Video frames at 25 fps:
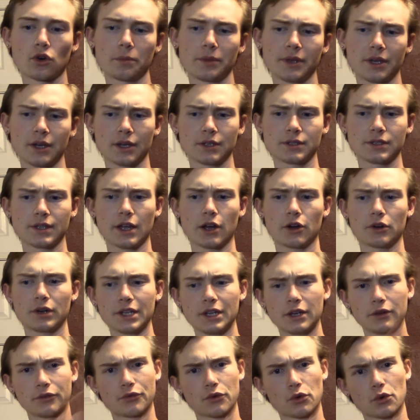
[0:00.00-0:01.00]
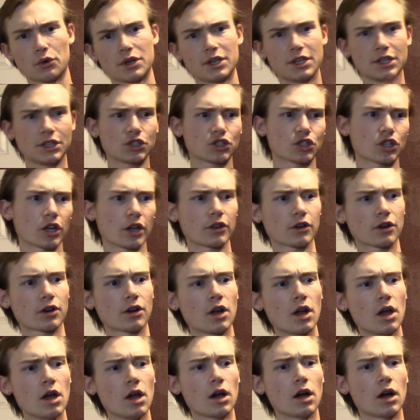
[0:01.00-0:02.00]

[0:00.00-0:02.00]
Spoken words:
because they are needed for each other.